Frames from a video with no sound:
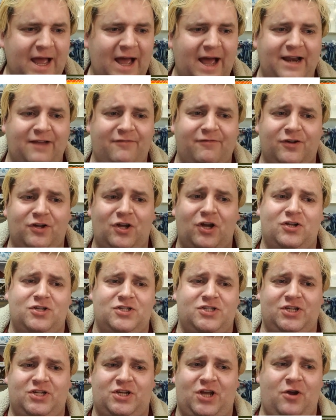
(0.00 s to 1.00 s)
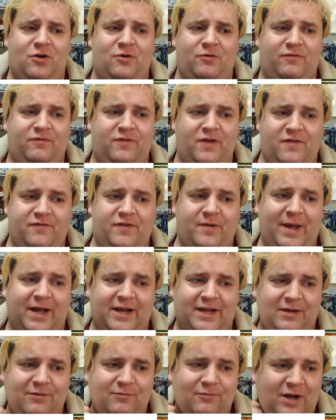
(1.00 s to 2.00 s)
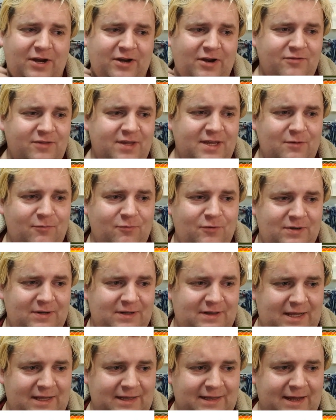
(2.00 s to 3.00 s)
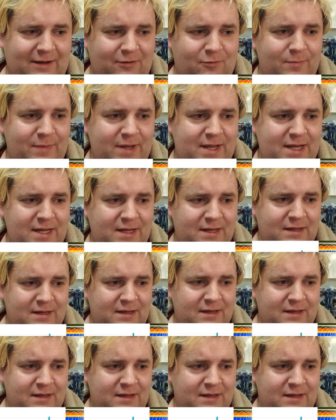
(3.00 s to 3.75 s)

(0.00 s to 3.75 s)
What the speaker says: And I forgot to go further back. I don't think it would allow me.